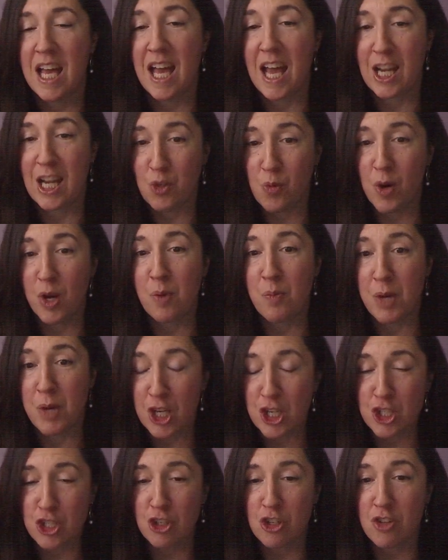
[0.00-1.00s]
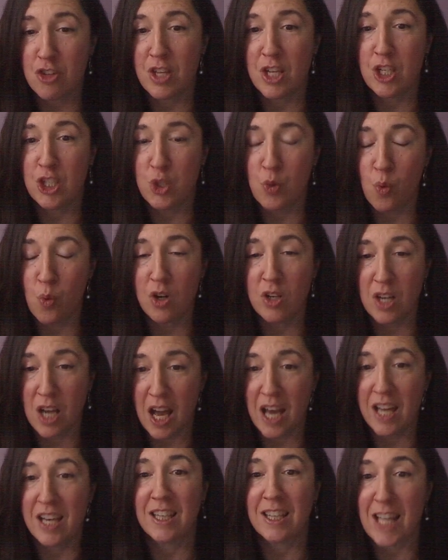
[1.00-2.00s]
And you want to make sure that you are
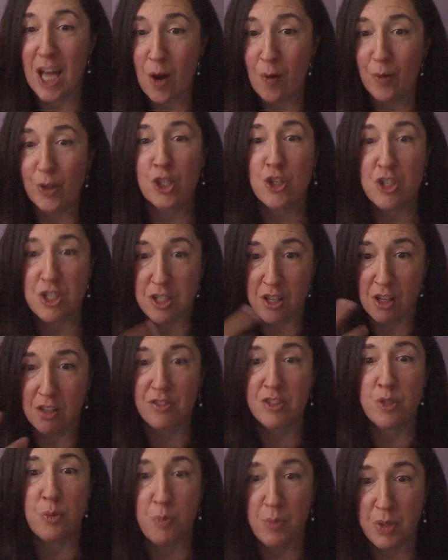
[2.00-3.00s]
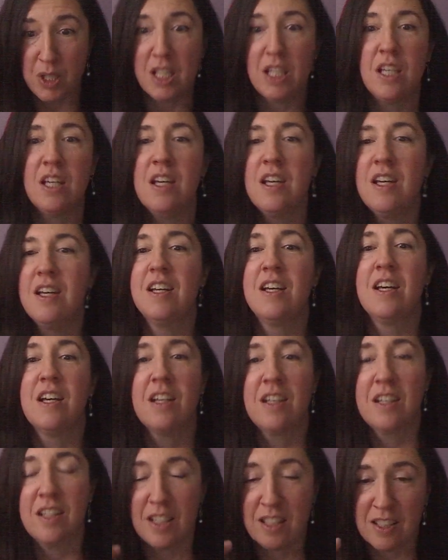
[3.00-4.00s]
not allowing yourself to be
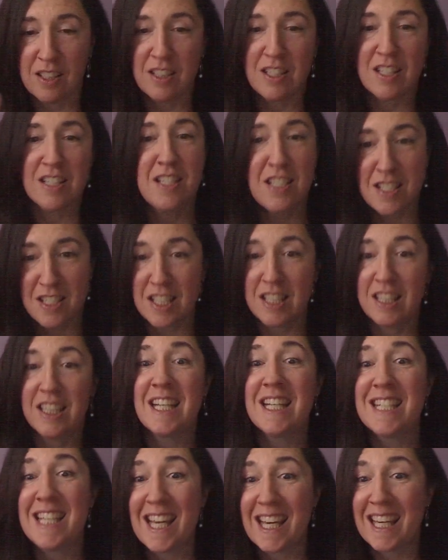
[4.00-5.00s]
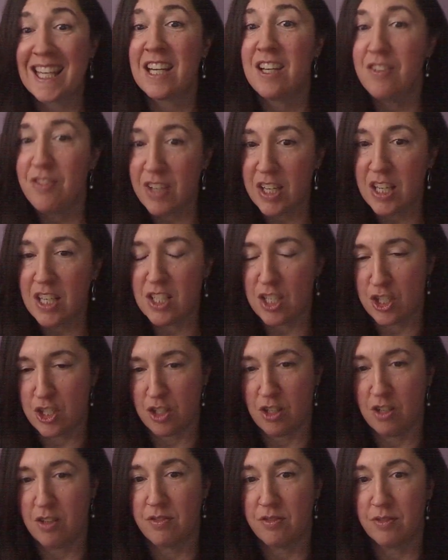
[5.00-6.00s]
consistently taken advantage
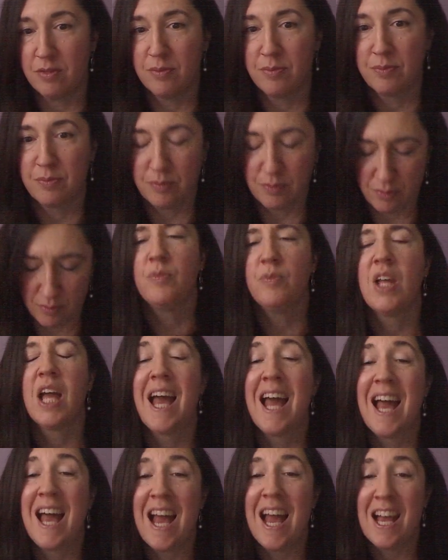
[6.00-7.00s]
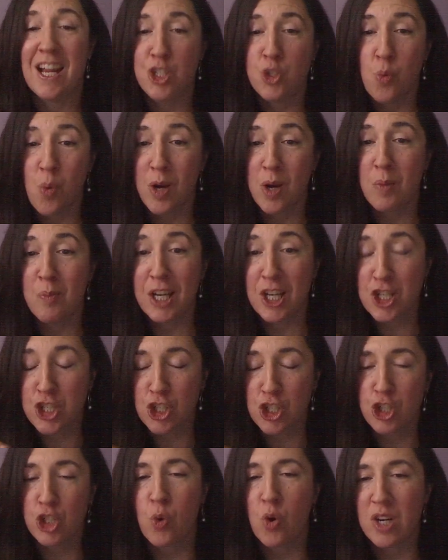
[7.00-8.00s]
of. And you want to make
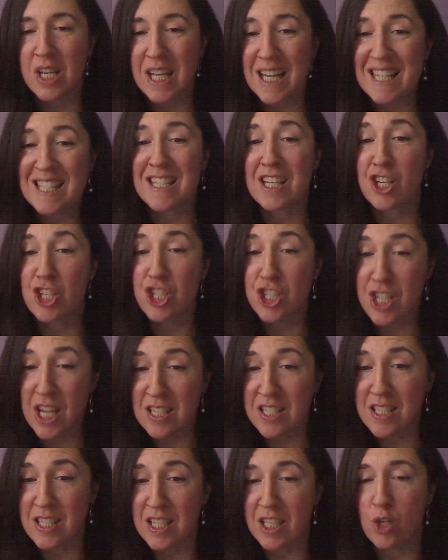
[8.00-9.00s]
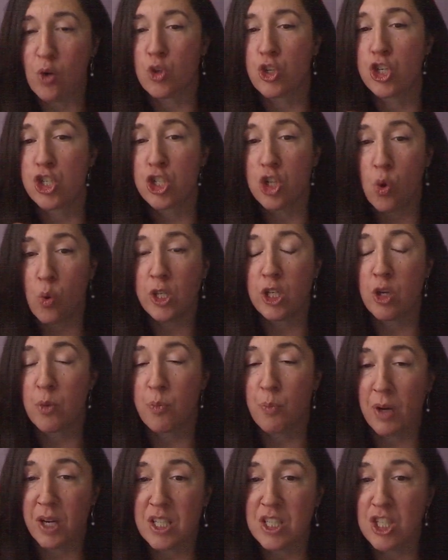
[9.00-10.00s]
sure you are not suggesting or showing your
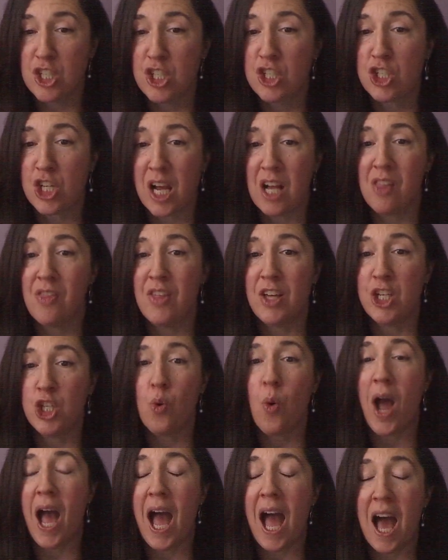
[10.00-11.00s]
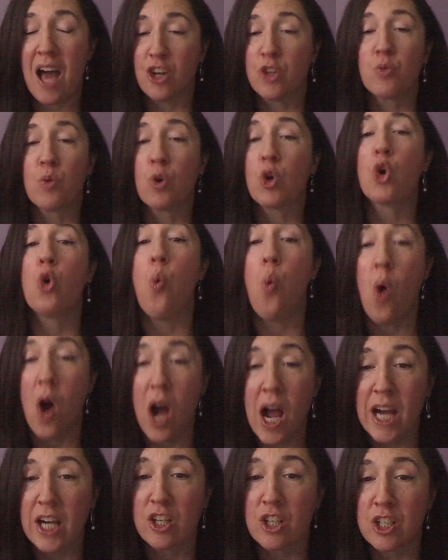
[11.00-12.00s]
Pisces child that you are
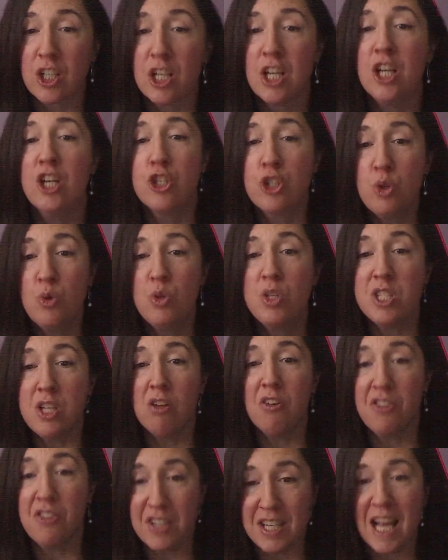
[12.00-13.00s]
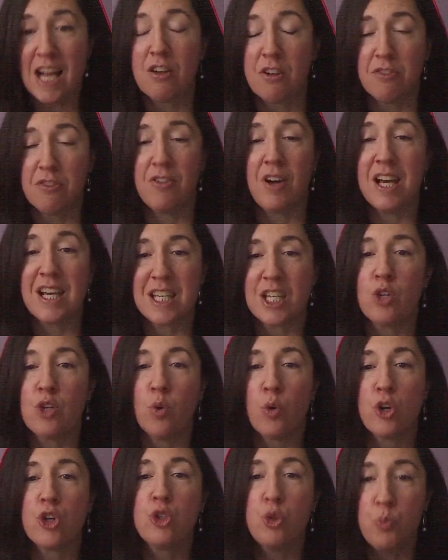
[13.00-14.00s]
required to self-sacrifice in
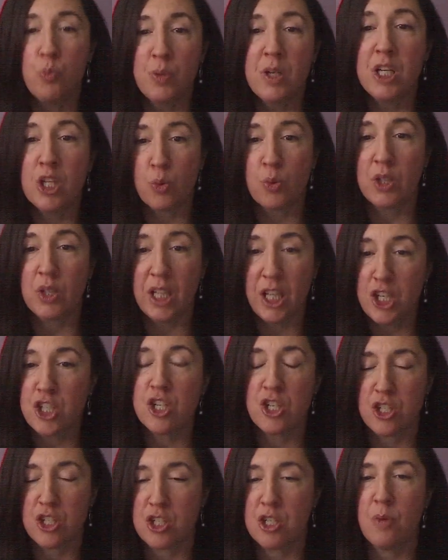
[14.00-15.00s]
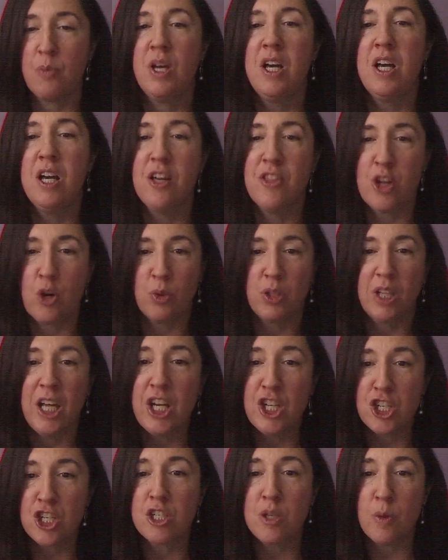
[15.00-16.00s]
order to be in a relationship. That
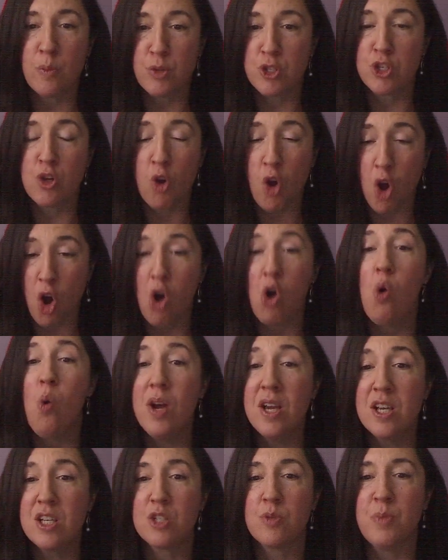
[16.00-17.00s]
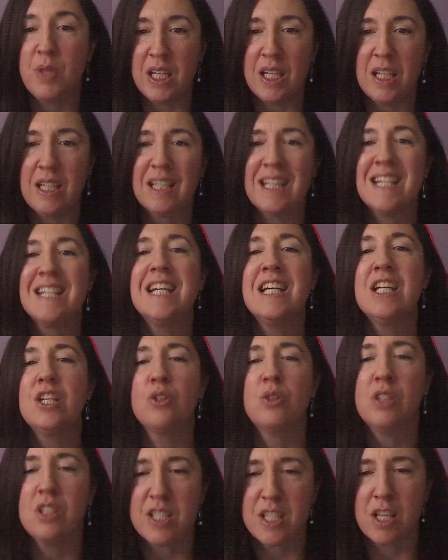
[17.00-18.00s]
relationships don't always mean
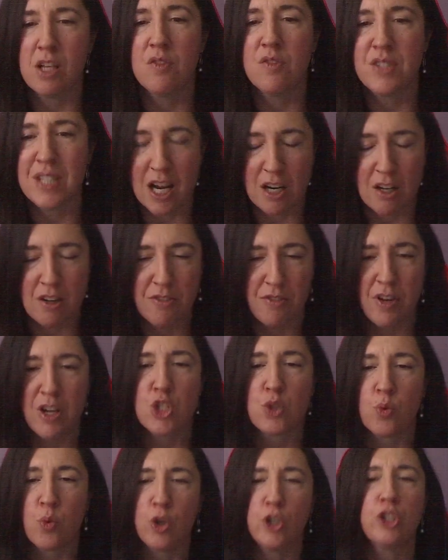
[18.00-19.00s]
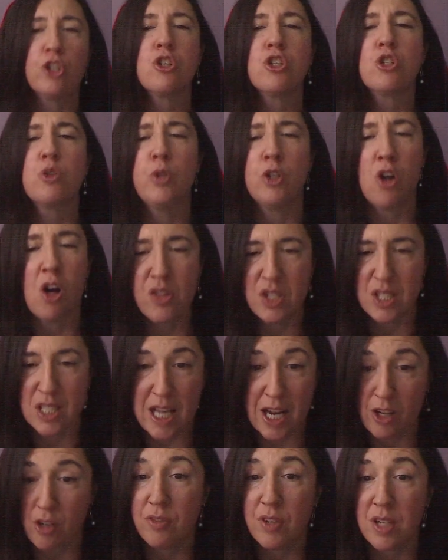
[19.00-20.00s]
continual self-sacrifice where you're doing all the
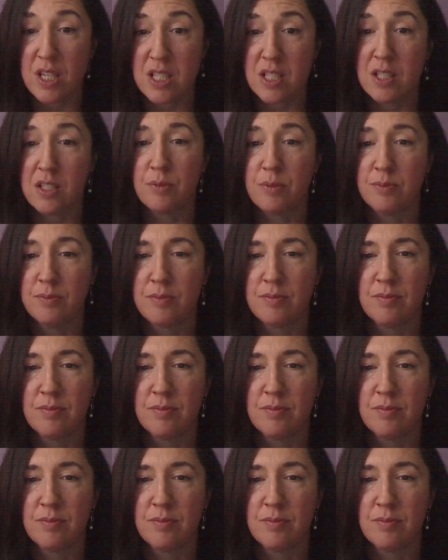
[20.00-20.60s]
sacrificing.